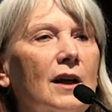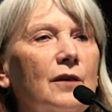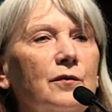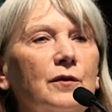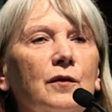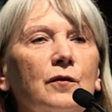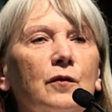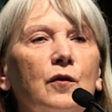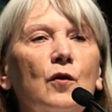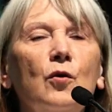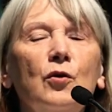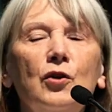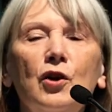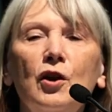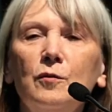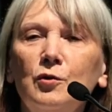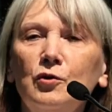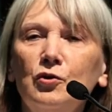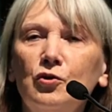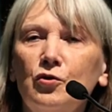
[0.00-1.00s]
of the Four
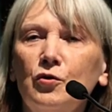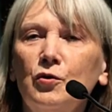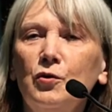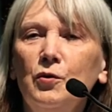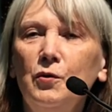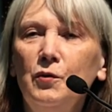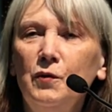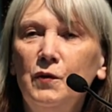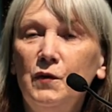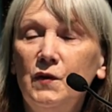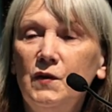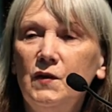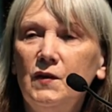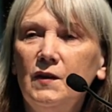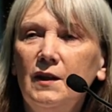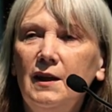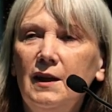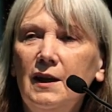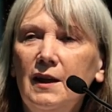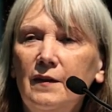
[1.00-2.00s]
Noble Truths
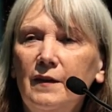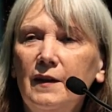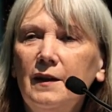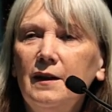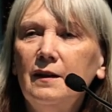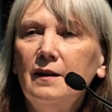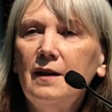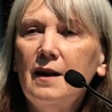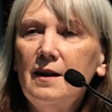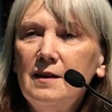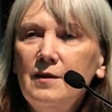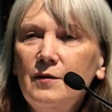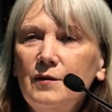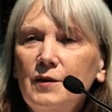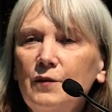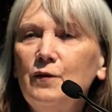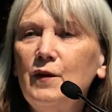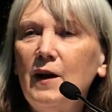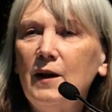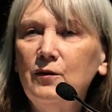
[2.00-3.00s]
that are kind of
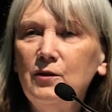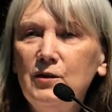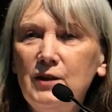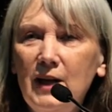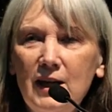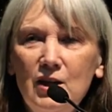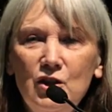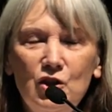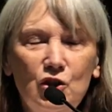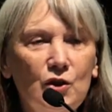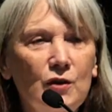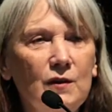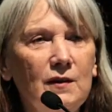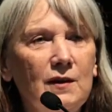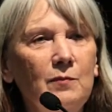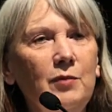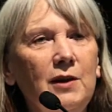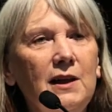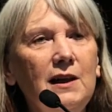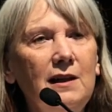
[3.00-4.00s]
the foundation,
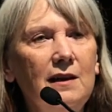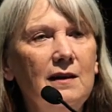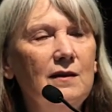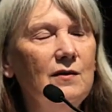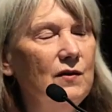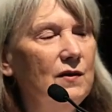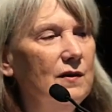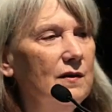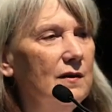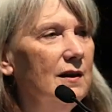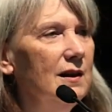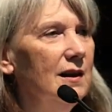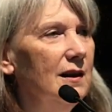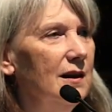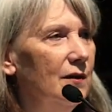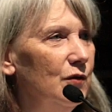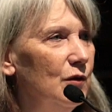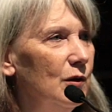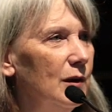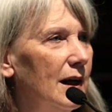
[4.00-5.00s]
the pillars,
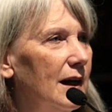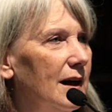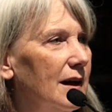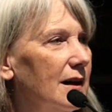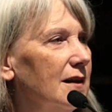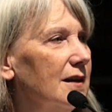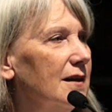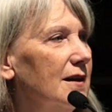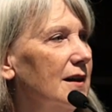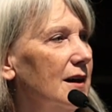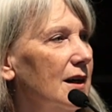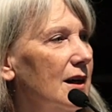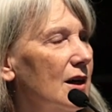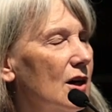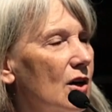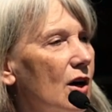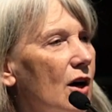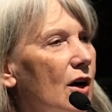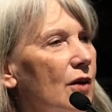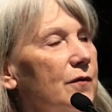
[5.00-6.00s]
if you like,
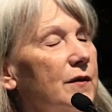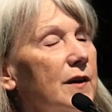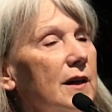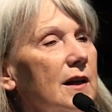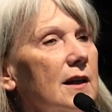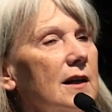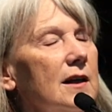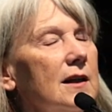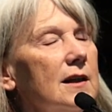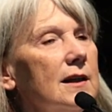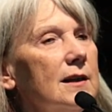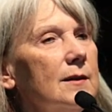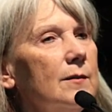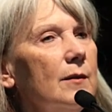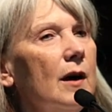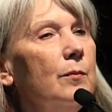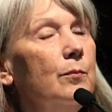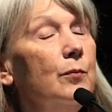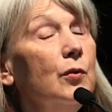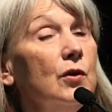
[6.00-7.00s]
of
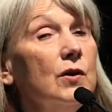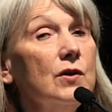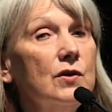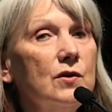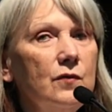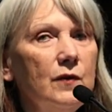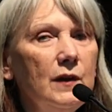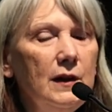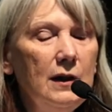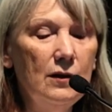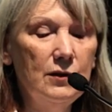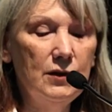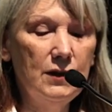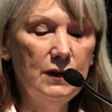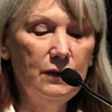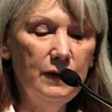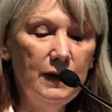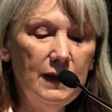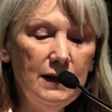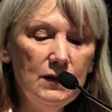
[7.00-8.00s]
Buddhist
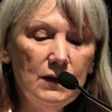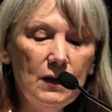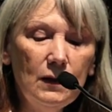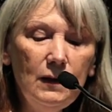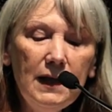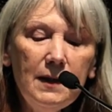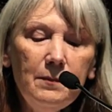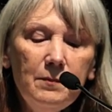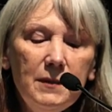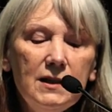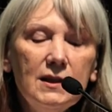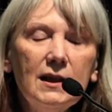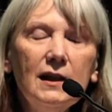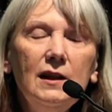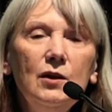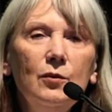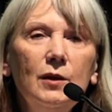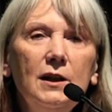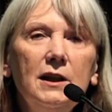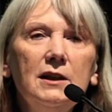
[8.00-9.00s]
philosophy. So let me
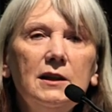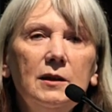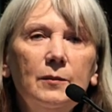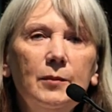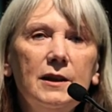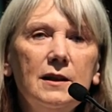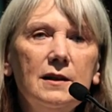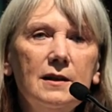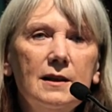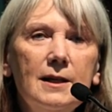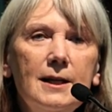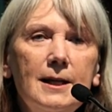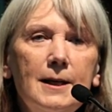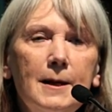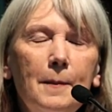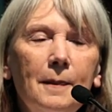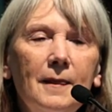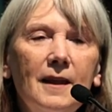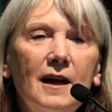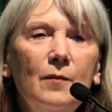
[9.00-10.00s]
tell you a little bit
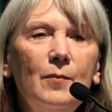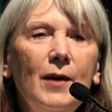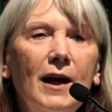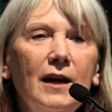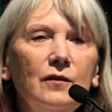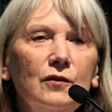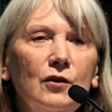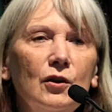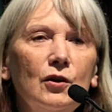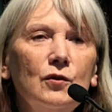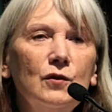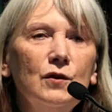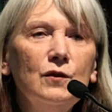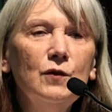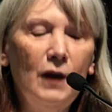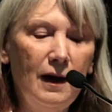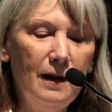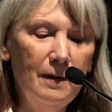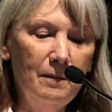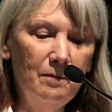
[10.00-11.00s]
about those